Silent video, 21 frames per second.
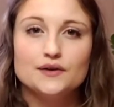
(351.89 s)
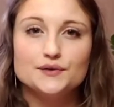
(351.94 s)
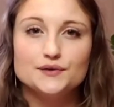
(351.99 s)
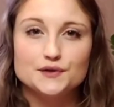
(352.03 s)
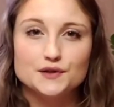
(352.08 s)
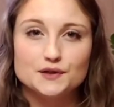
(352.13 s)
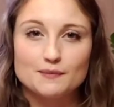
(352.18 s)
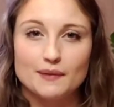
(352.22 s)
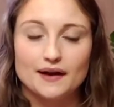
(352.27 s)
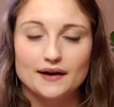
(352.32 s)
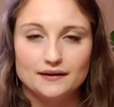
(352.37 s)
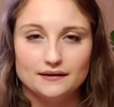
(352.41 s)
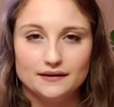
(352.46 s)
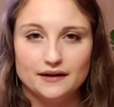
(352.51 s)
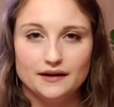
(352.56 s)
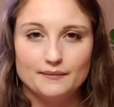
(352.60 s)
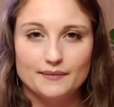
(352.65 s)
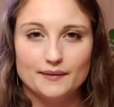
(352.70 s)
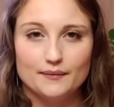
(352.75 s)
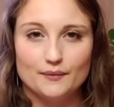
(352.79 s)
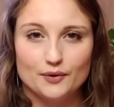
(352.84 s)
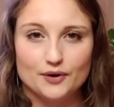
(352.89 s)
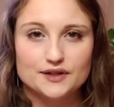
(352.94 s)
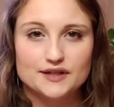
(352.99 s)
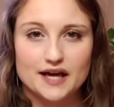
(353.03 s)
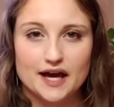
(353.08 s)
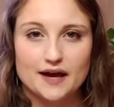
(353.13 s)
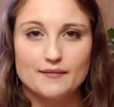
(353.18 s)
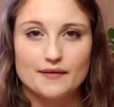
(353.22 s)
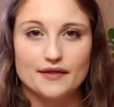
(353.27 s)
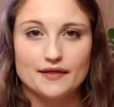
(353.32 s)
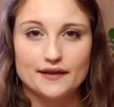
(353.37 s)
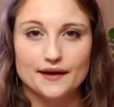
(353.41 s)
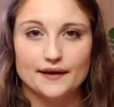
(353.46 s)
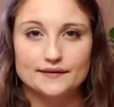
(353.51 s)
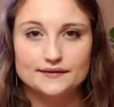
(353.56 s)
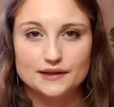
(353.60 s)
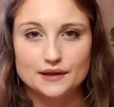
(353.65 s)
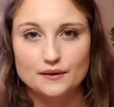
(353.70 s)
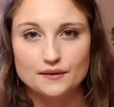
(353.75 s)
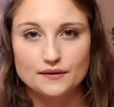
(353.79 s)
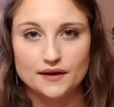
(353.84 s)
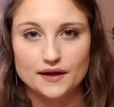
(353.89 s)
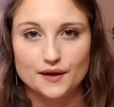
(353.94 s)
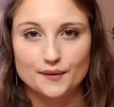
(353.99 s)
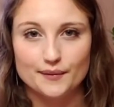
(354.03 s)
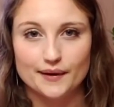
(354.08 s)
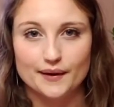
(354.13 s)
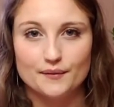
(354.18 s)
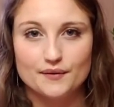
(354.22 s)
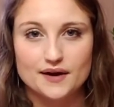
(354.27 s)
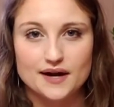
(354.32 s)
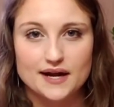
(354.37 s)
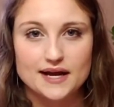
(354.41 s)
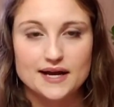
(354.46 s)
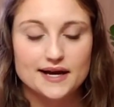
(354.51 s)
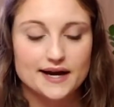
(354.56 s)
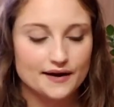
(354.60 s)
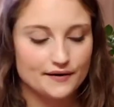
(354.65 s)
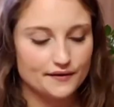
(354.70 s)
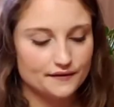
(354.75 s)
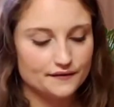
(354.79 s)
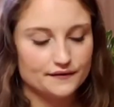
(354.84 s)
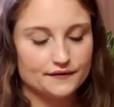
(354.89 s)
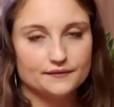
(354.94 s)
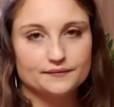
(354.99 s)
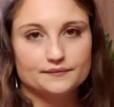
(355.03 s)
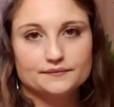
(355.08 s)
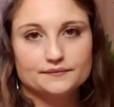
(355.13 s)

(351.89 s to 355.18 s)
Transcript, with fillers: so spend a little bit more time on things that you think you might want to eat out of.